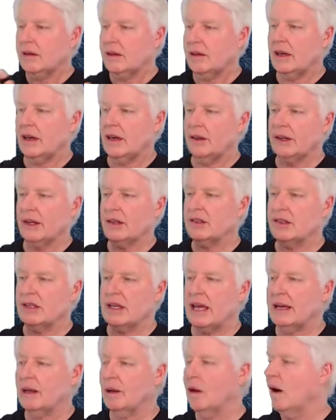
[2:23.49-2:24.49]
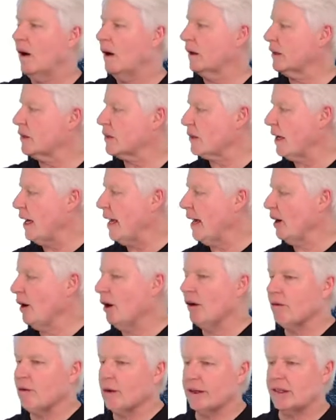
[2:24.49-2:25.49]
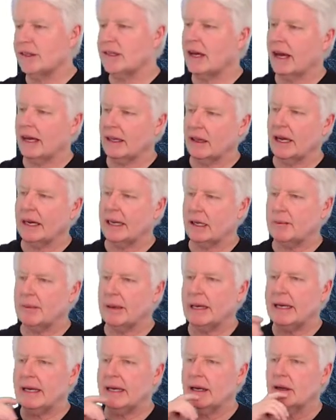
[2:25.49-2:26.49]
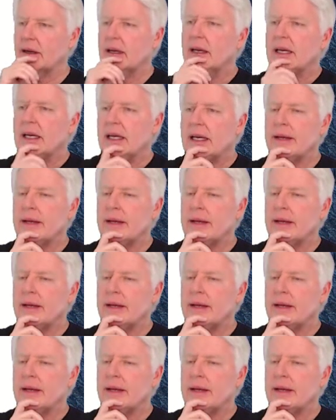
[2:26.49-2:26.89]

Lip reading: You know, it doesn't take long to scan over and say, I'd like to be here.